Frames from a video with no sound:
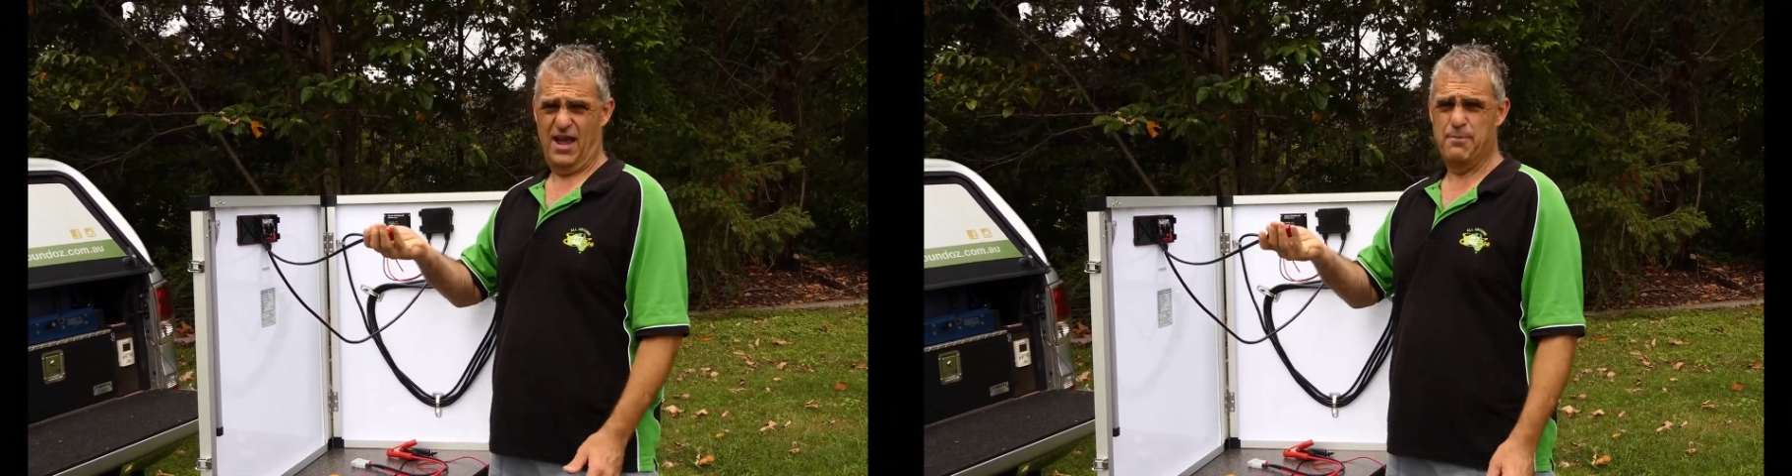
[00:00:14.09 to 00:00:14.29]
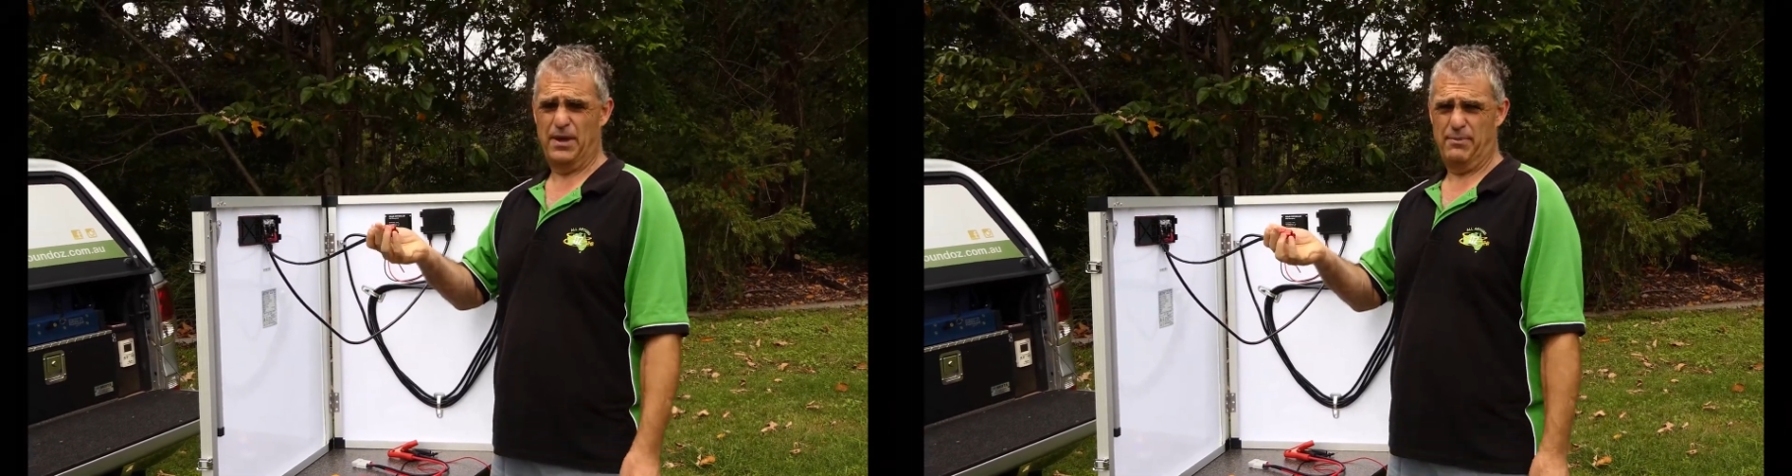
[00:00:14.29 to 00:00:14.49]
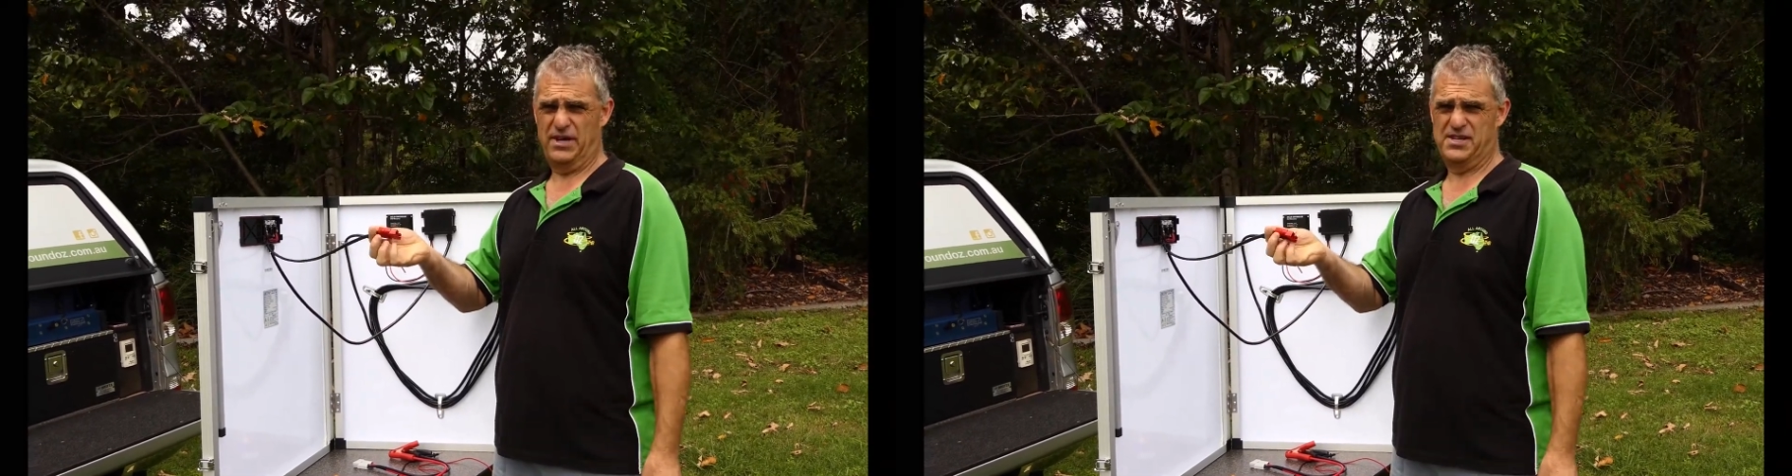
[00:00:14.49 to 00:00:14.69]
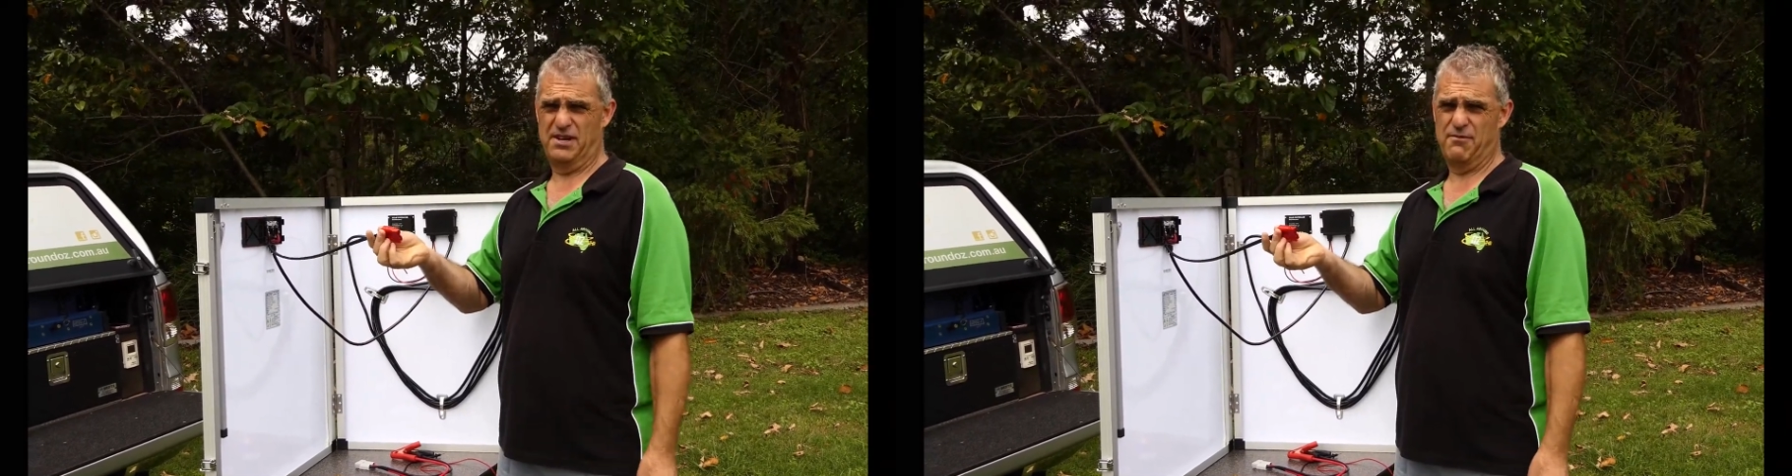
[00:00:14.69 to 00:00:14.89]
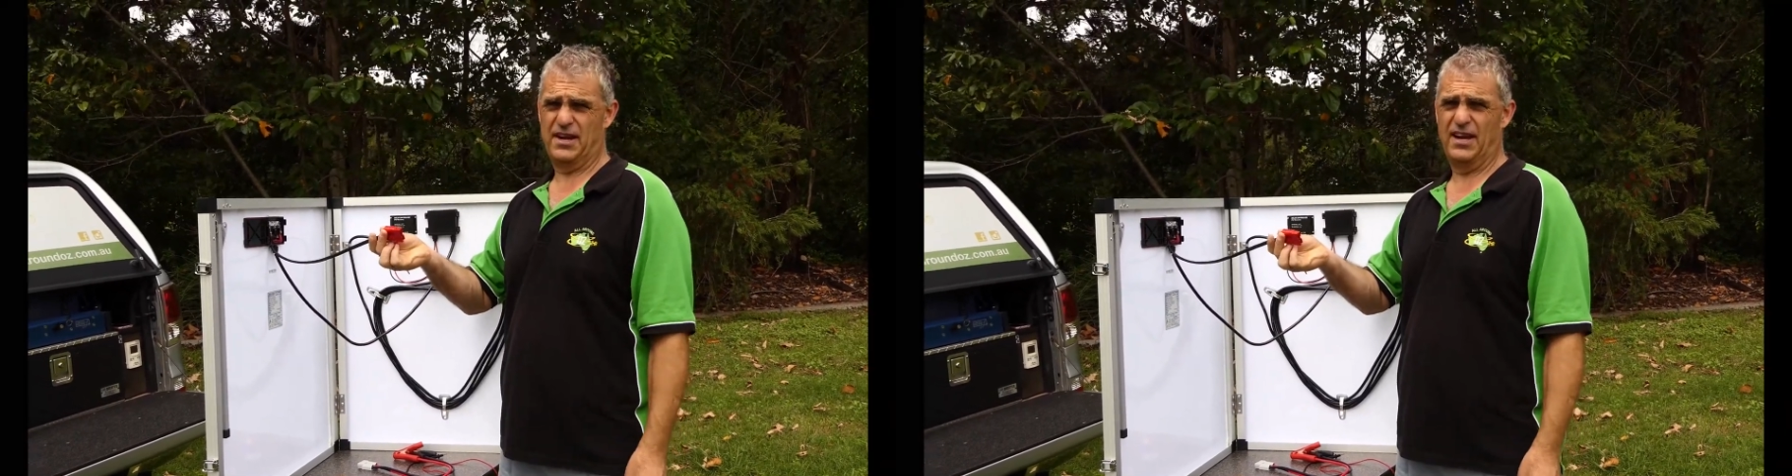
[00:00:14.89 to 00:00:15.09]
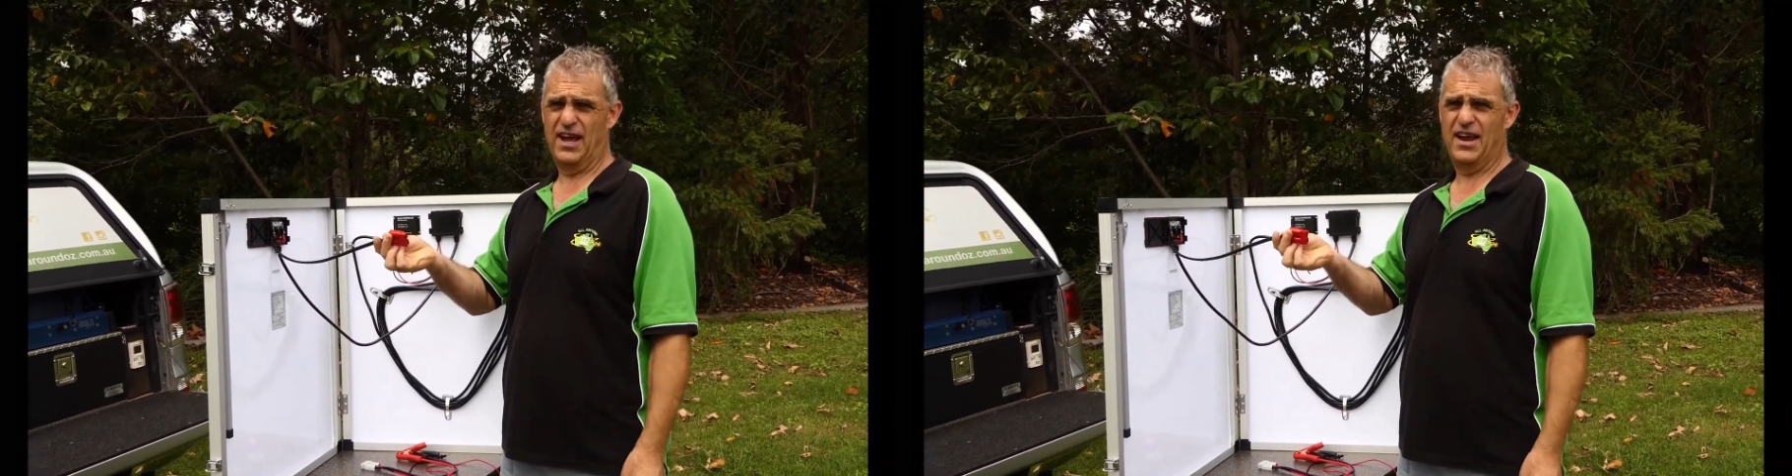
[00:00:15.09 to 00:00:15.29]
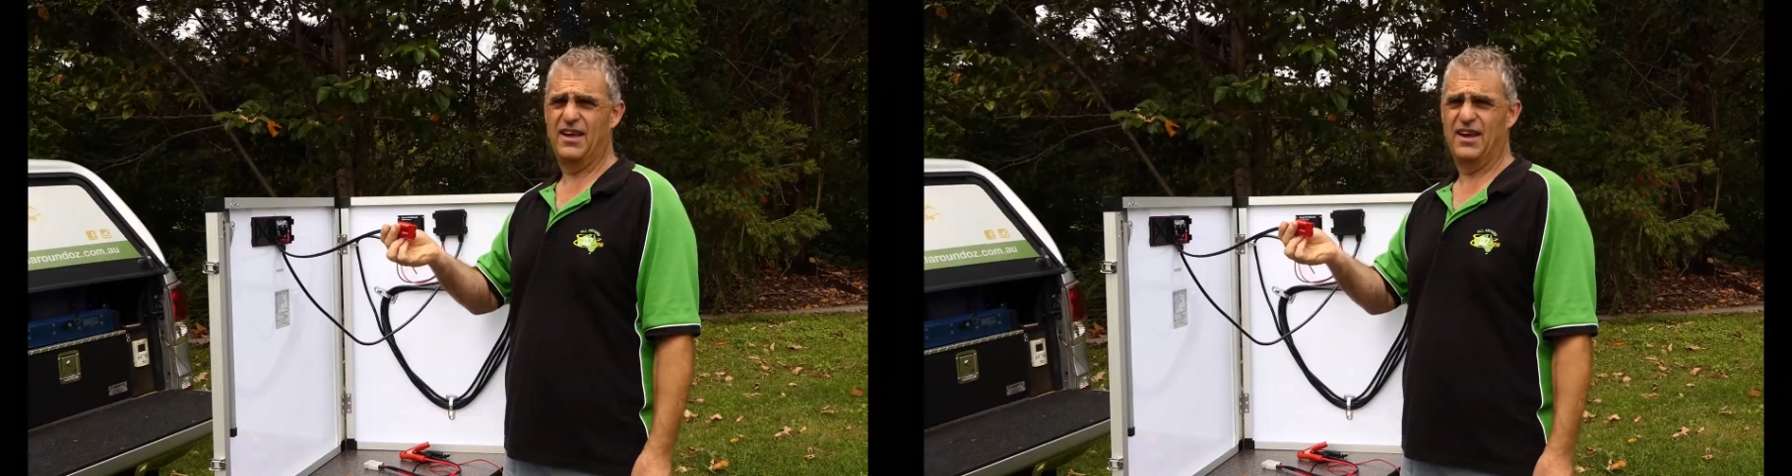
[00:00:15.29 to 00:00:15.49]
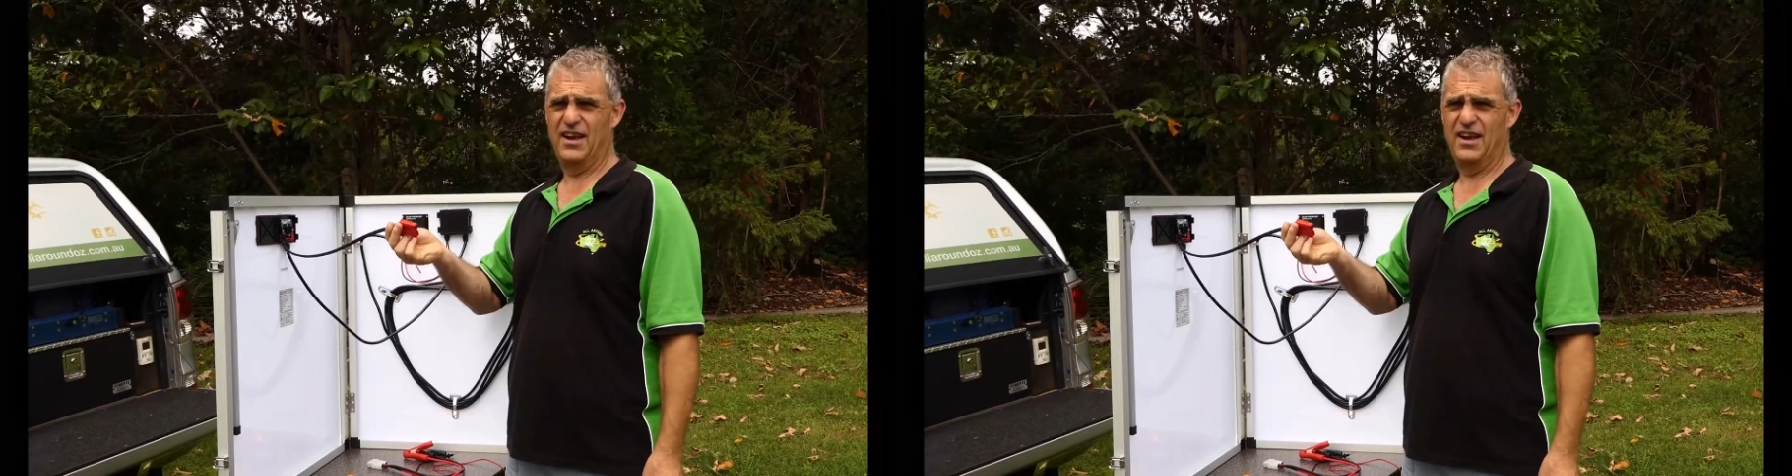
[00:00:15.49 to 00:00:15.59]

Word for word: MPPT regulator